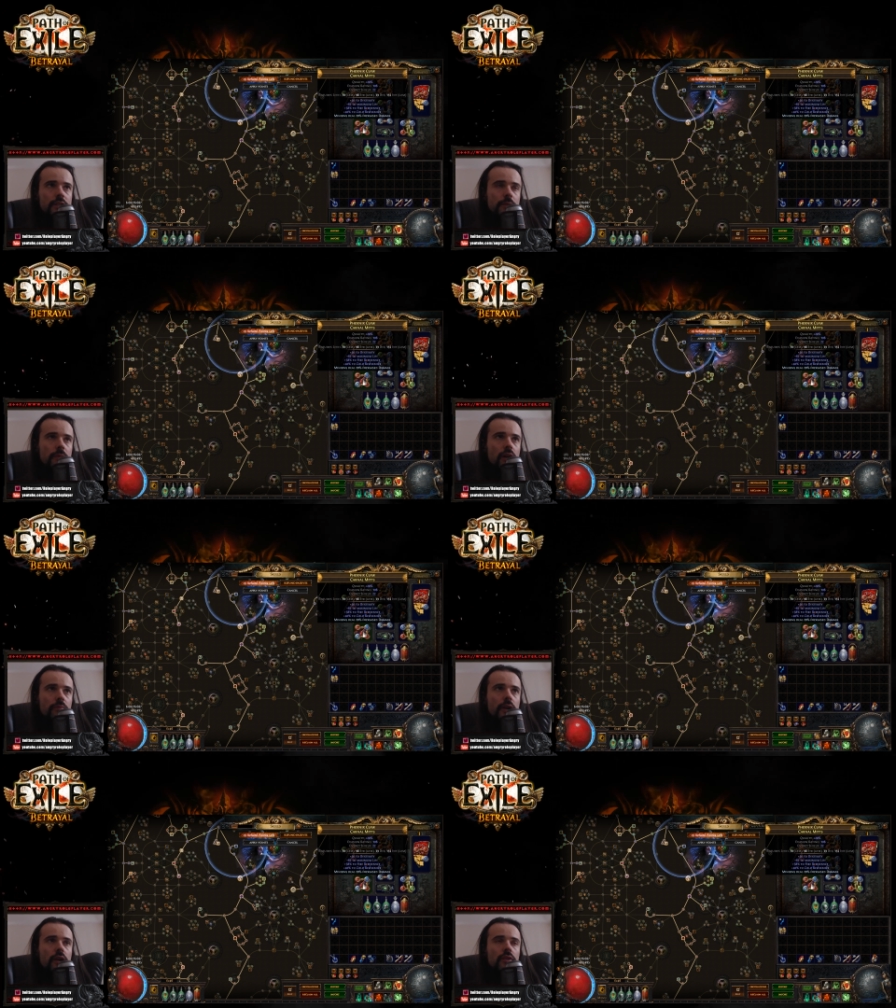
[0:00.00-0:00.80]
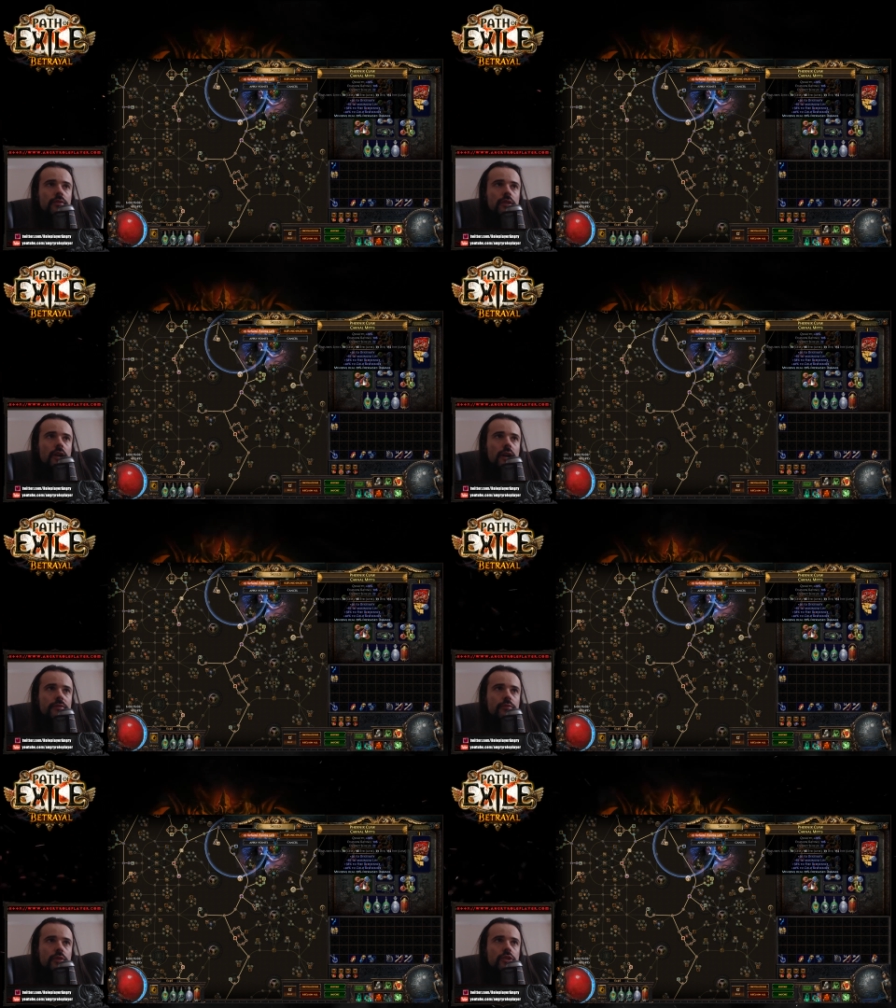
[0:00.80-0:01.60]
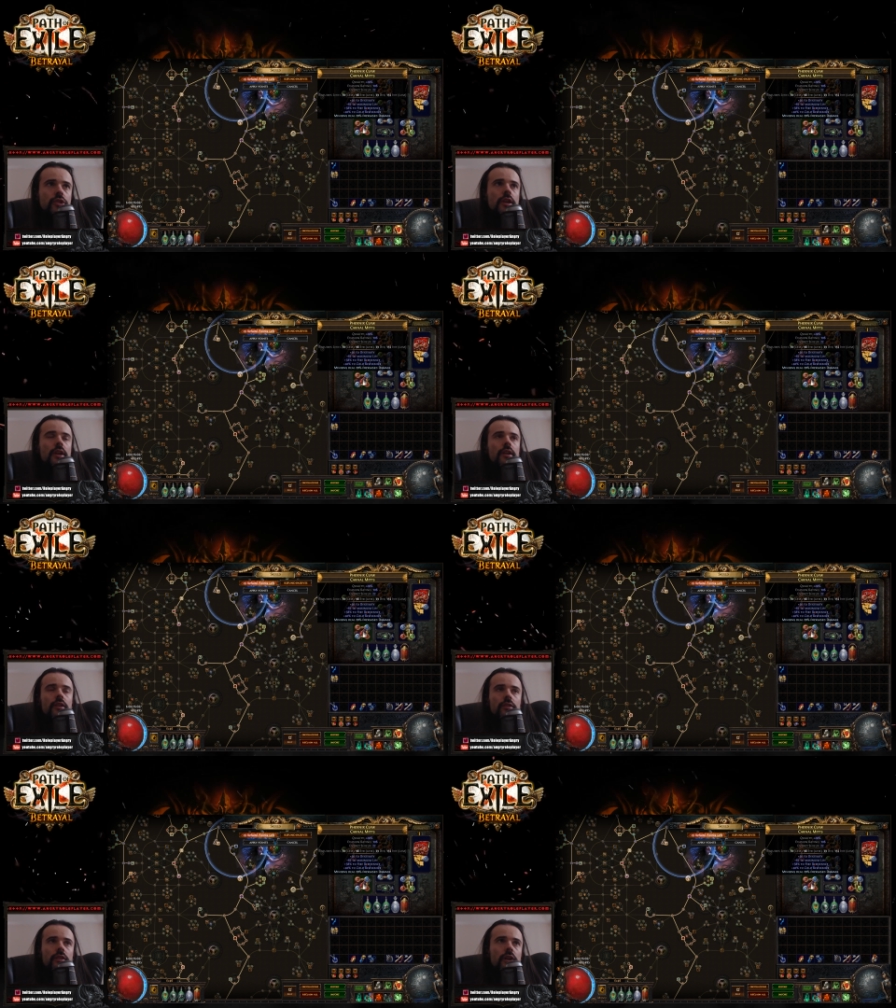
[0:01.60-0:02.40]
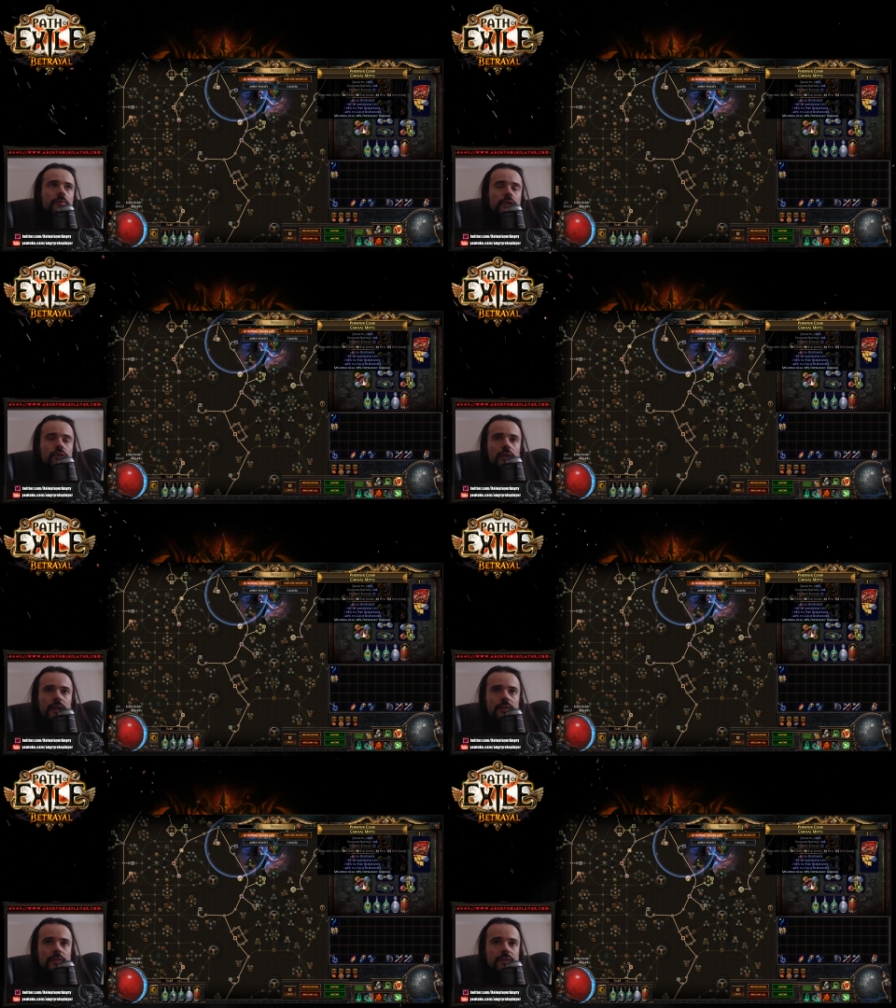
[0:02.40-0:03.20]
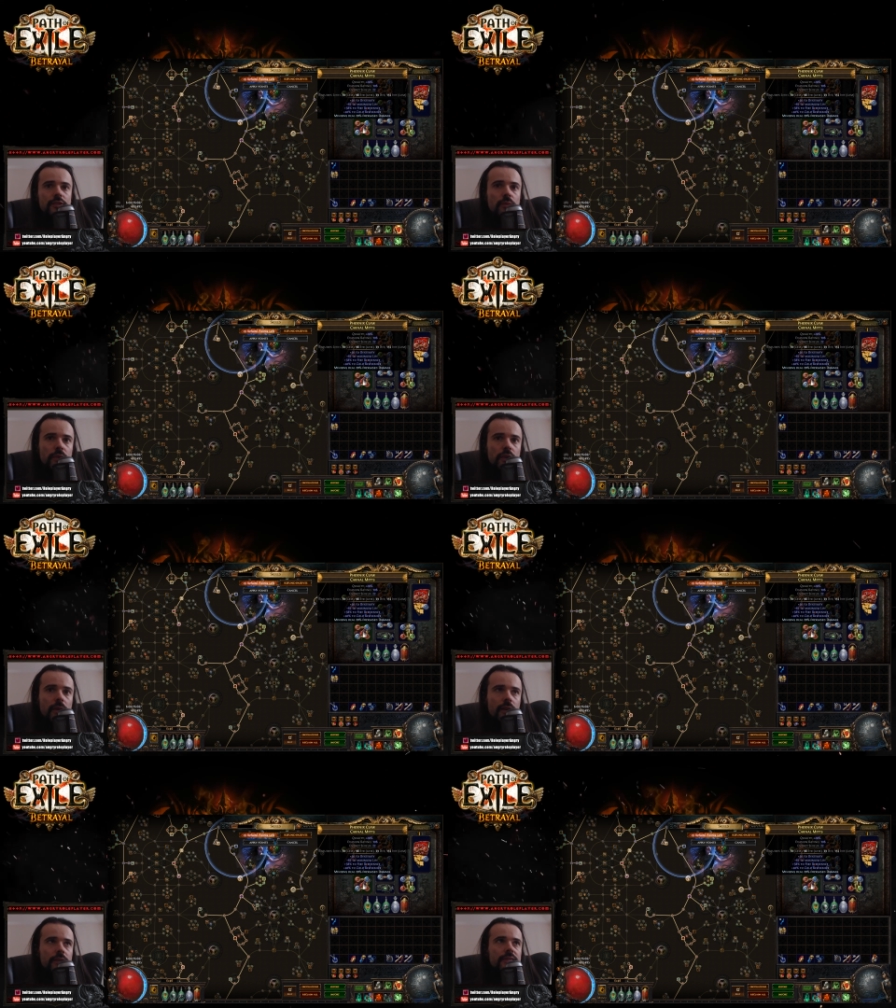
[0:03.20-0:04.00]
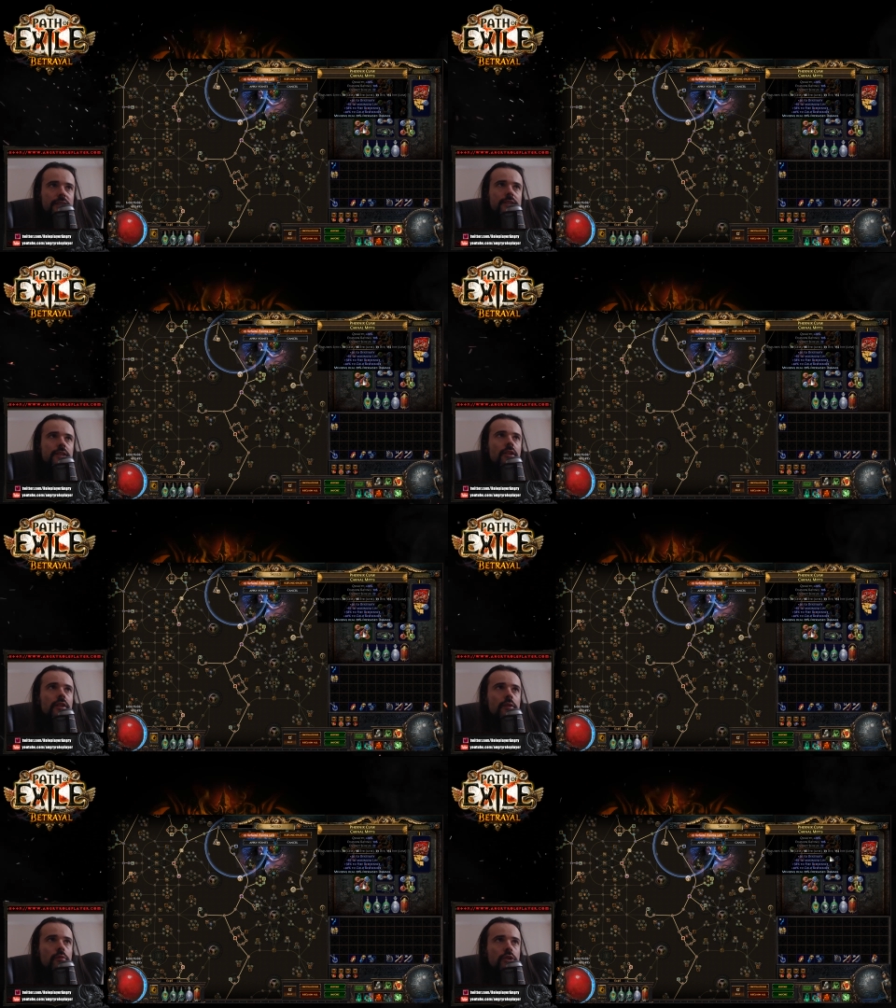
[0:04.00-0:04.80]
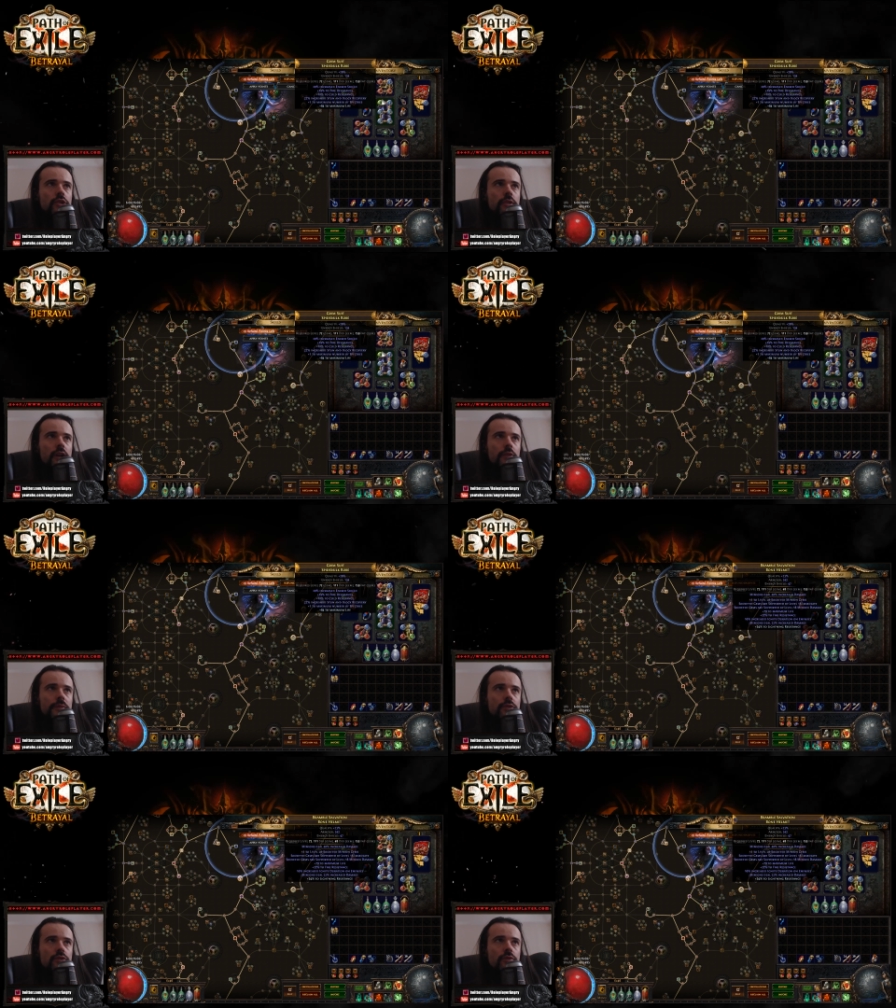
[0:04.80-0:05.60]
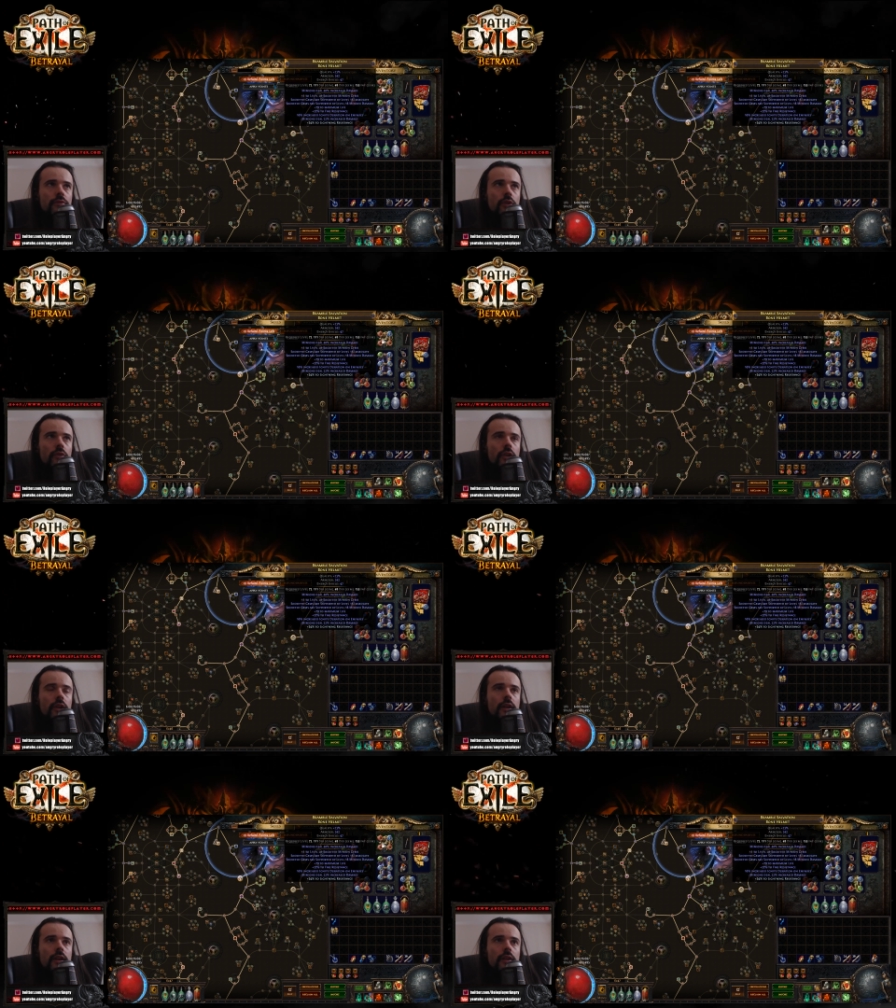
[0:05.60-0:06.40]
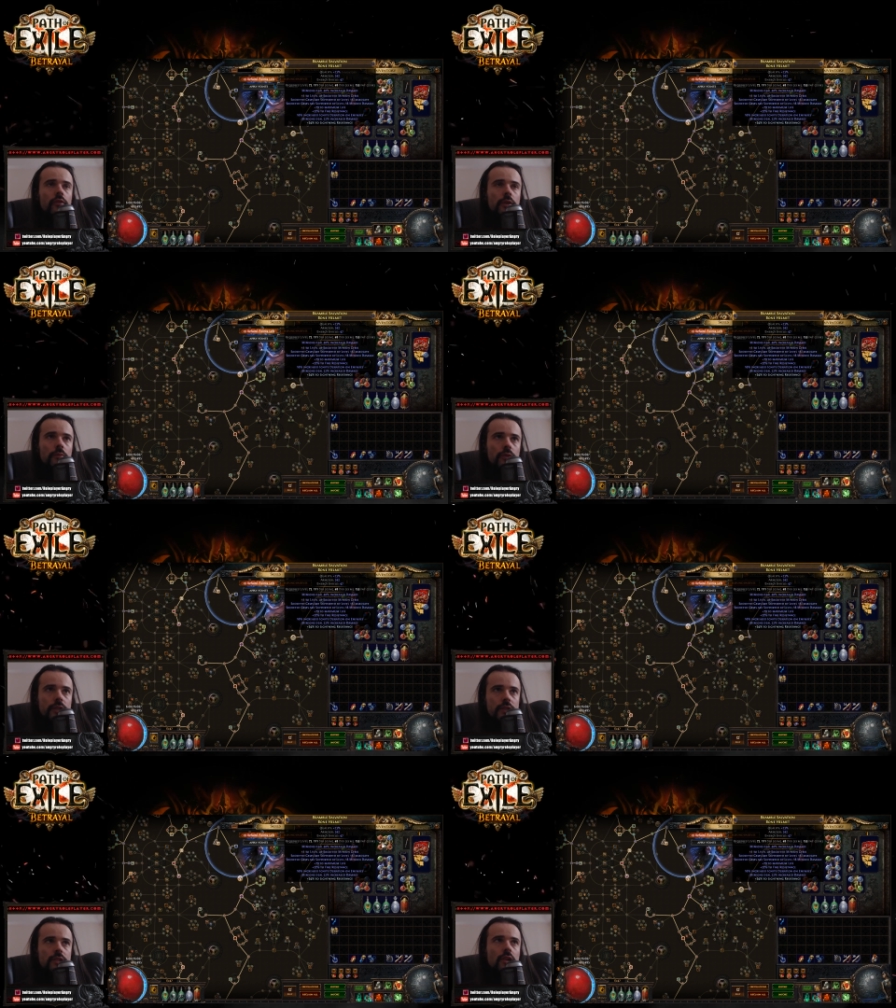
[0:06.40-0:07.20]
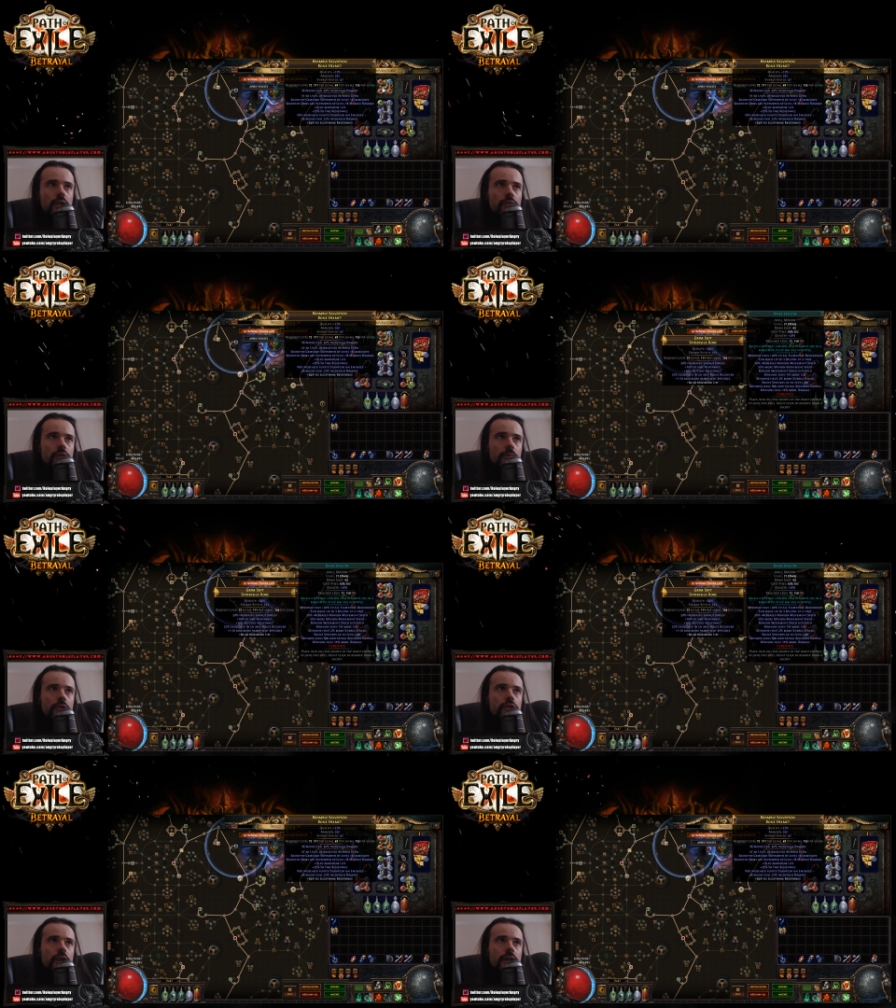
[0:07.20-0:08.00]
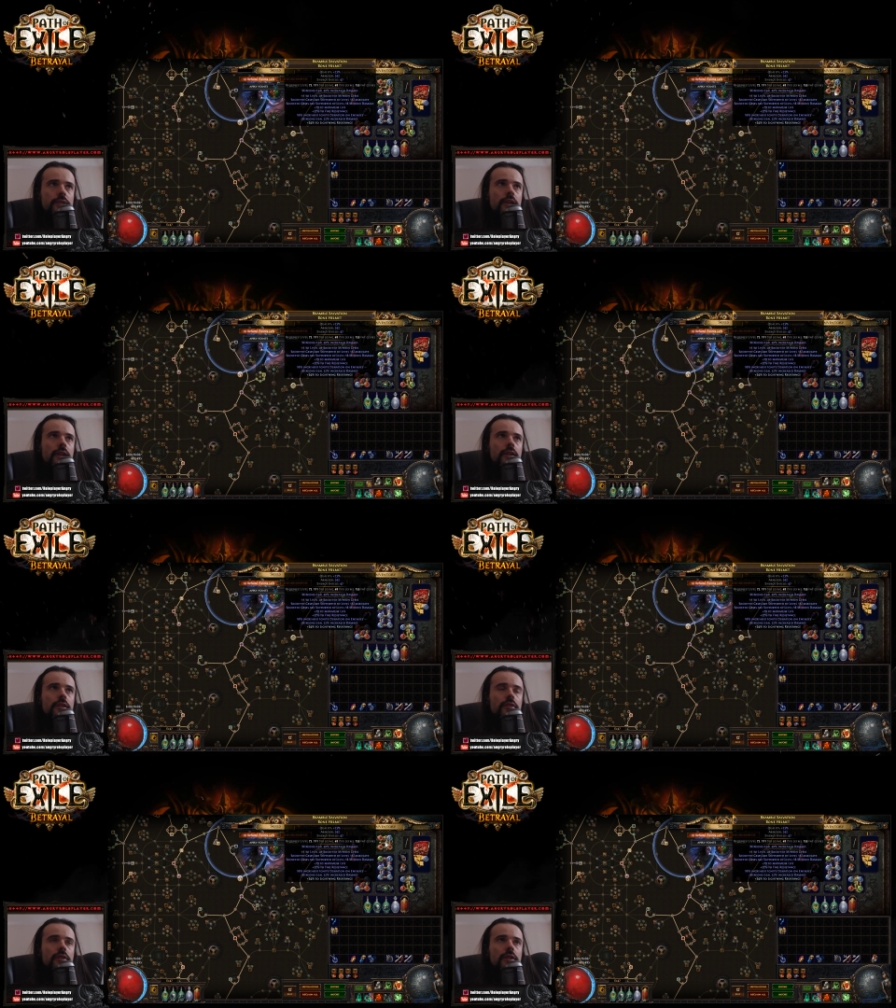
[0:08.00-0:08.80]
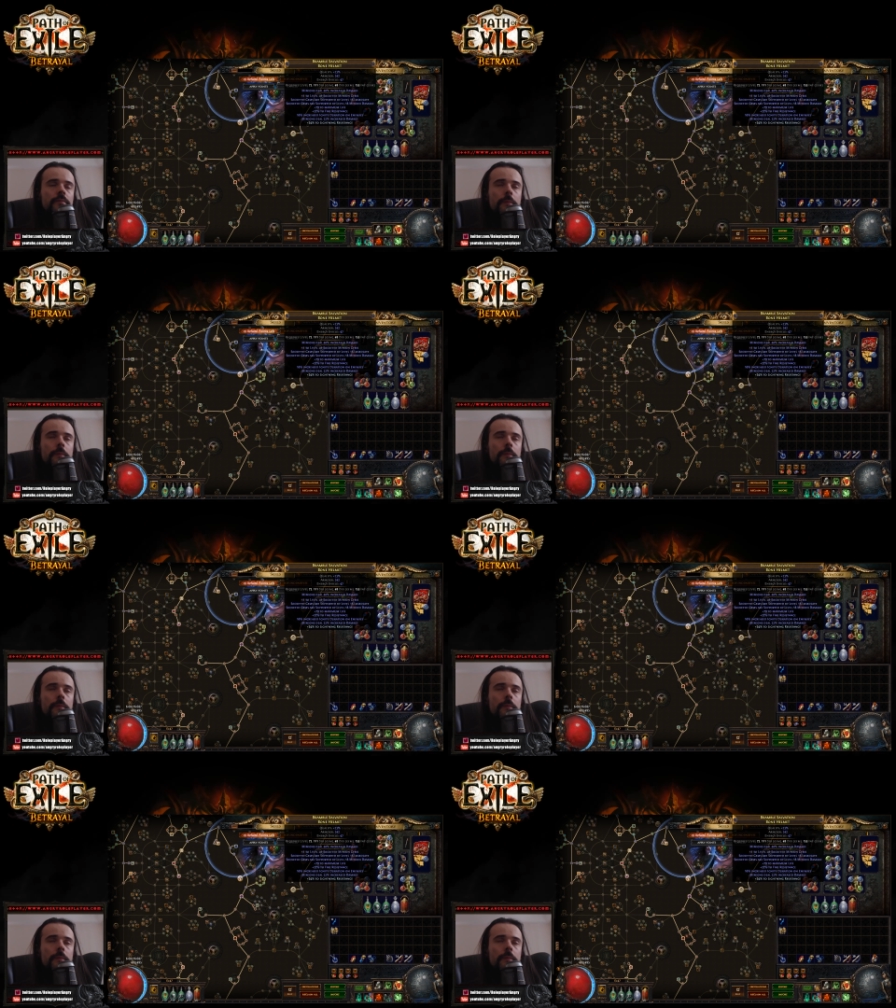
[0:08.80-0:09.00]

amount pair of gloves, which allowed me to get stupid amount of dexterity, which allowed me to further remove dexterity from the chest and the